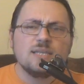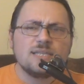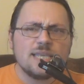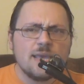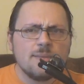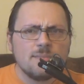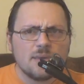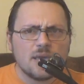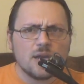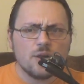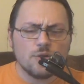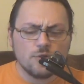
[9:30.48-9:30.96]

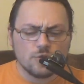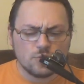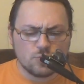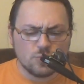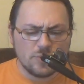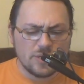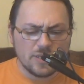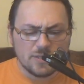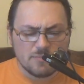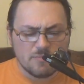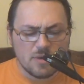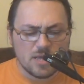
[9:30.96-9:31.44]
Same goes
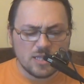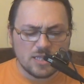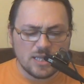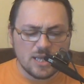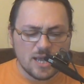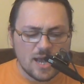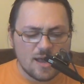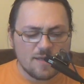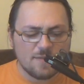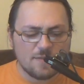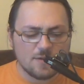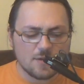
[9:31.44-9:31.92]
with
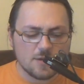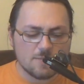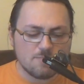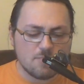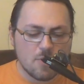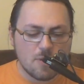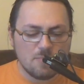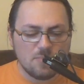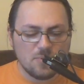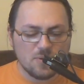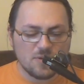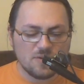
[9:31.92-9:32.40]
many other
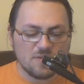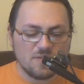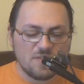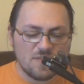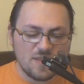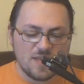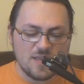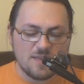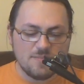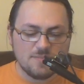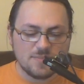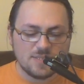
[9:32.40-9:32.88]
popular
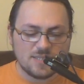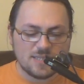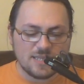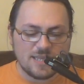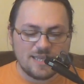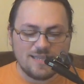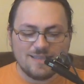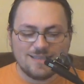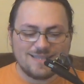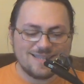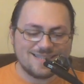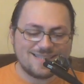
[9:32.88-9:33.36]
themes
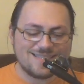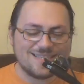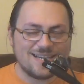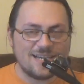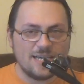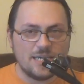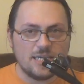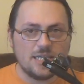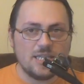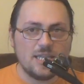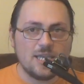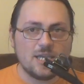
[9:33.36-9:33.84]
in the
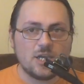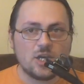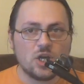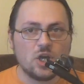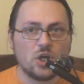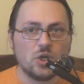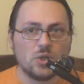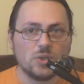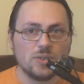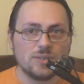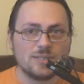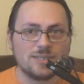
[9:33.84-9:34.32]
tiny
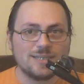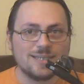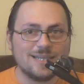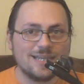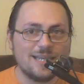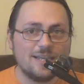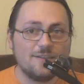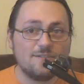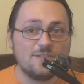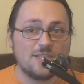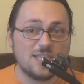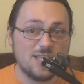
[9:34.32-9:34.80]
cult
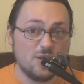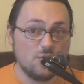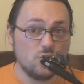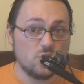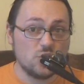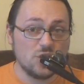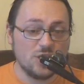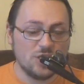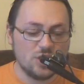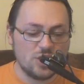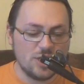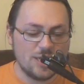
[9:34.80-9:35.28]
of
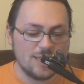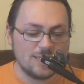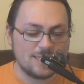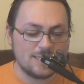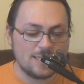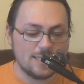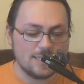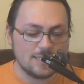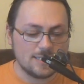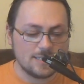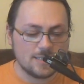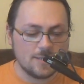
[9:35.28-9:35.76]
social
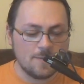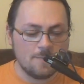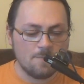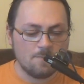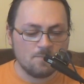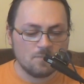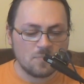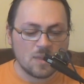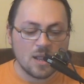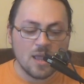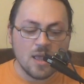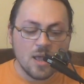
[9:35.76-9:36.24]
justice.
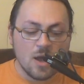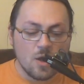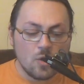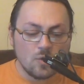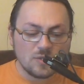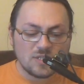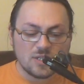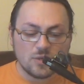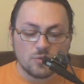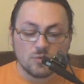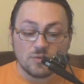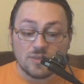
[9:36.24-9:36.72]

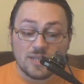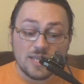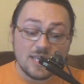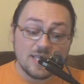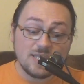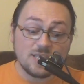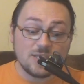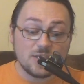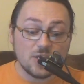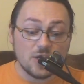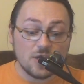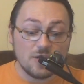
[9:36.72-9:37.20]
Also,
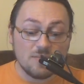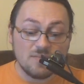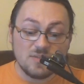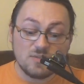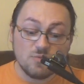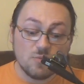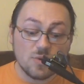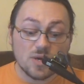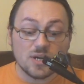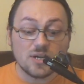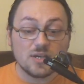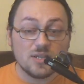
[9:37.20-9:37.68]
these
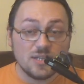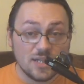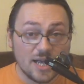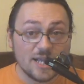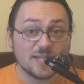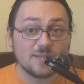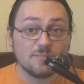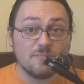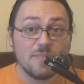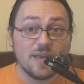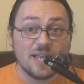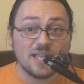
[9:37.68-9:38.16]
terms were
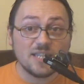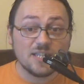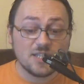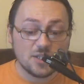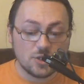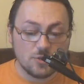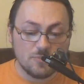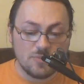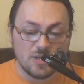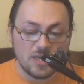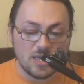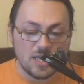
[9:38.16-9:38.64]
not
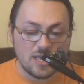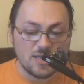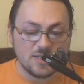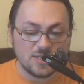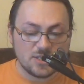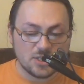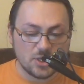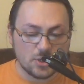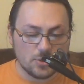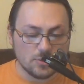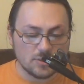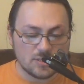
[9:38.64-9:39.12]
meant to be
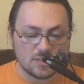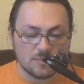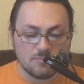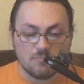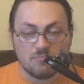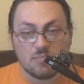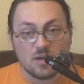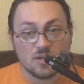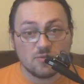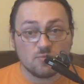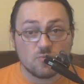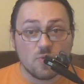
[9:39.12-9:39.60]
insults,
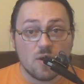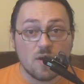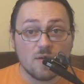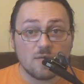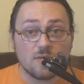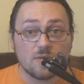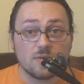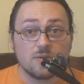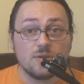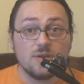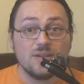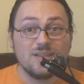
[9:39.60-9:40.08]
but
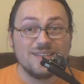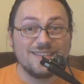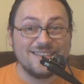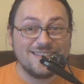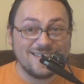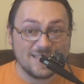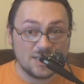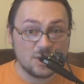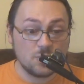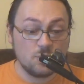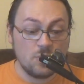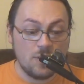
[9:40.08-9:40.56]
rather
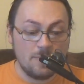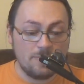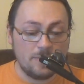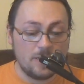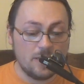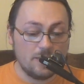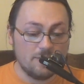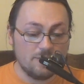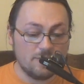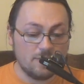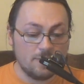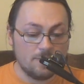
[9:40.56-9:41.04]

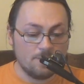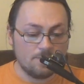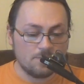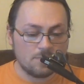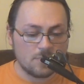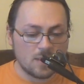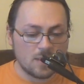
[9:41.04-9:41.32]
descriptive.